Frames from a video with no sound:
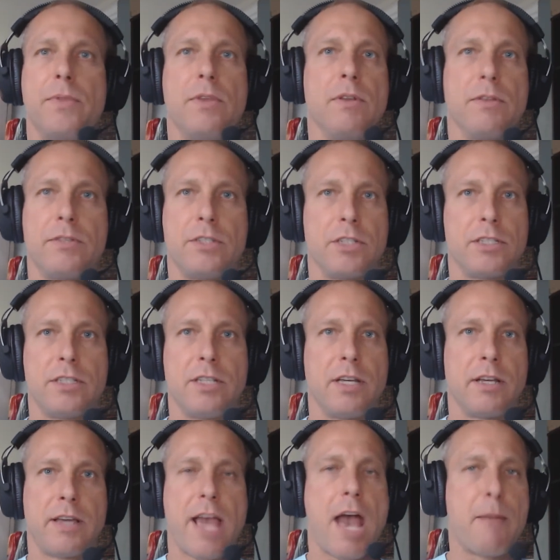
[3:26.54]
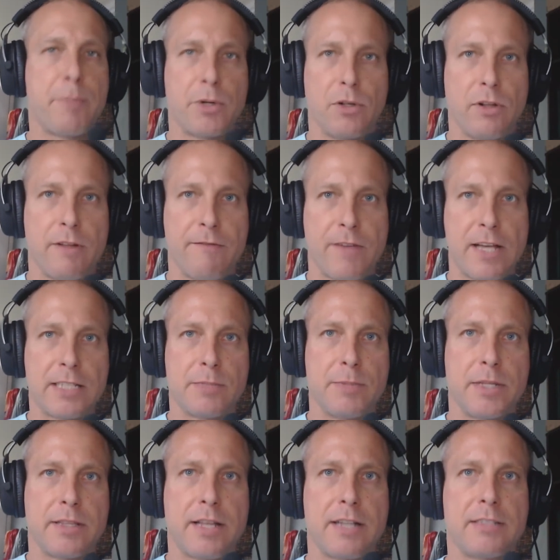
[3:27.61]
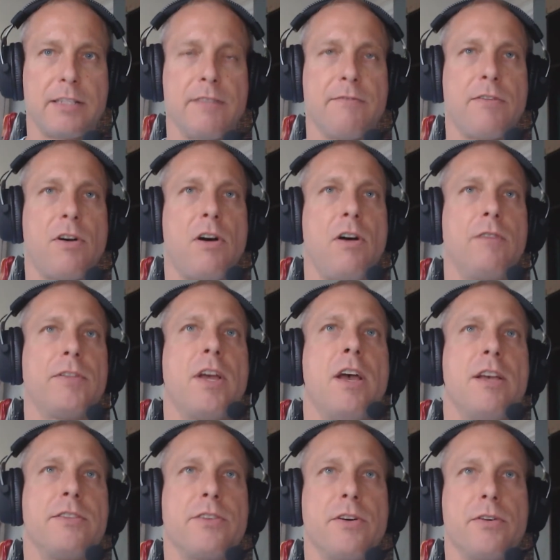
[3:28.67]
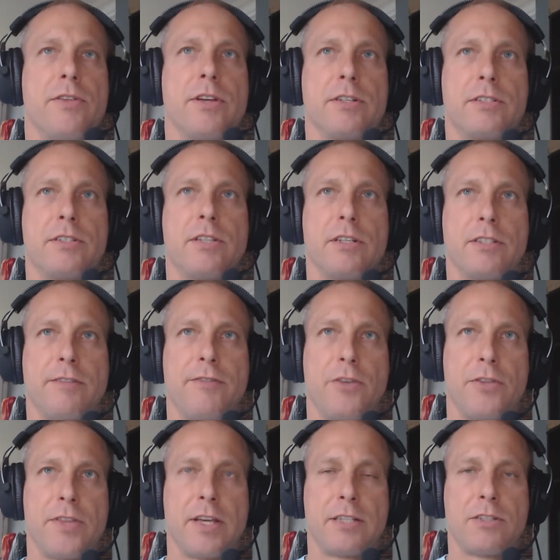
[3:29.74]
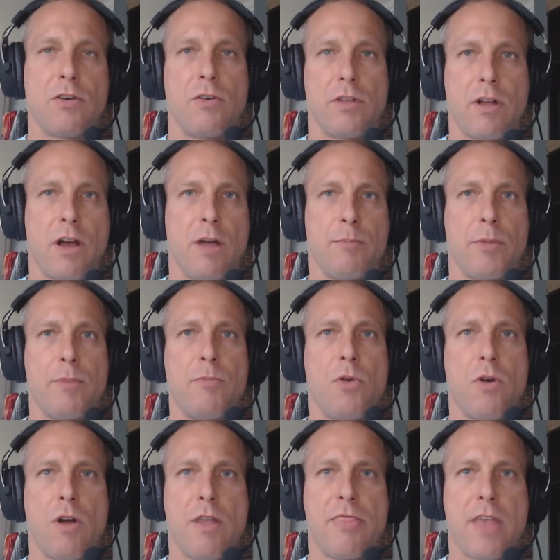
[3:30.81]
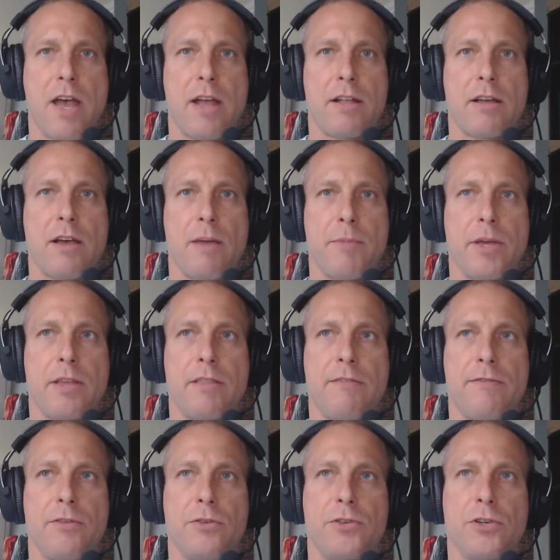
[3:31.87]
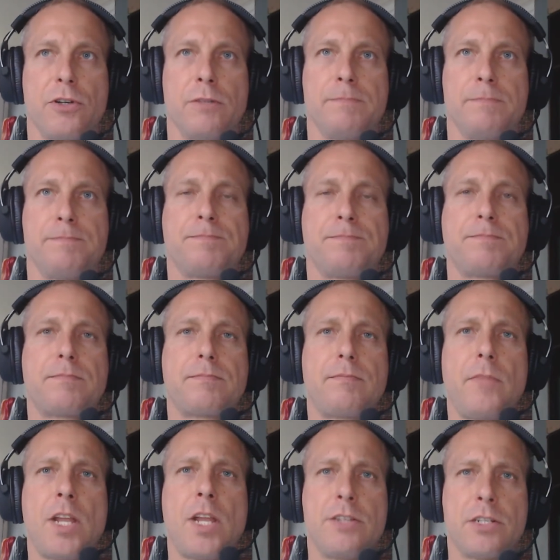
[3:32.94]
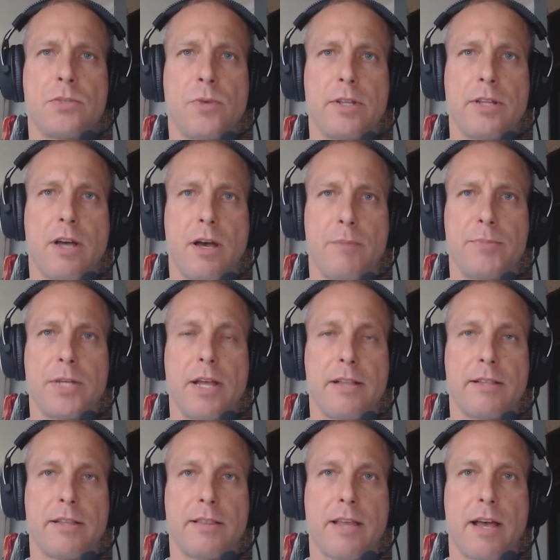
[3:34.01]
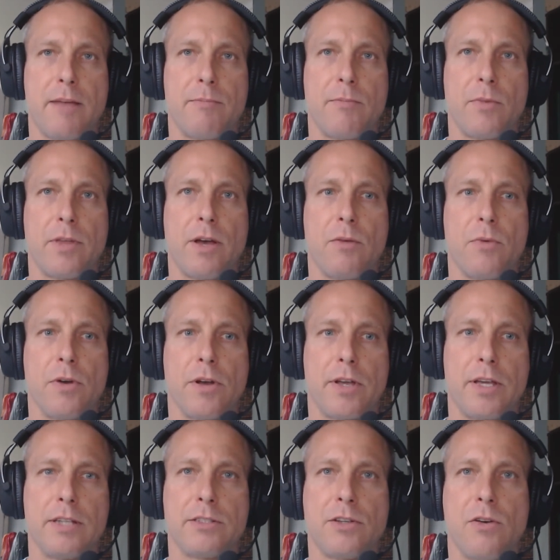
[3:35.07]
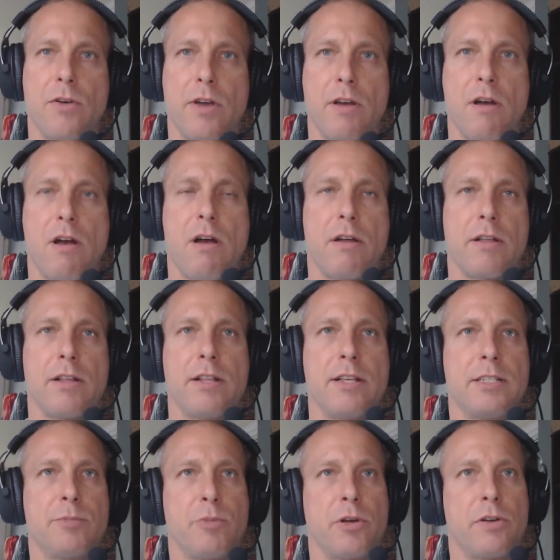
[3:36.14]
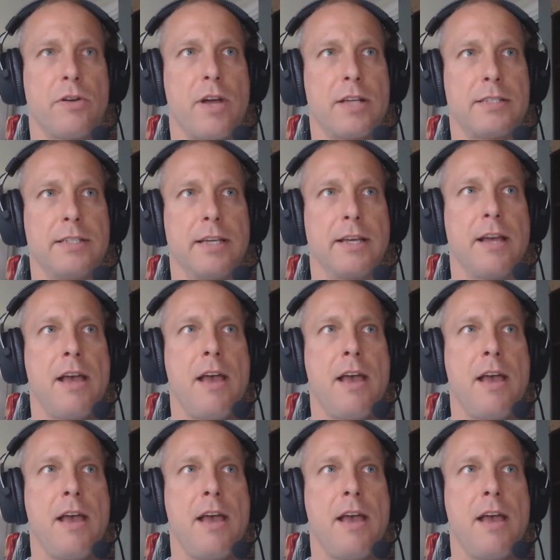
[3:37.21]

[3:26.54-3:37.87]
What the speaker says: just the capital investment that's involved. So there's a few things going on, but more on that coming in the future. I just wanted to update that work is going on and is progressing.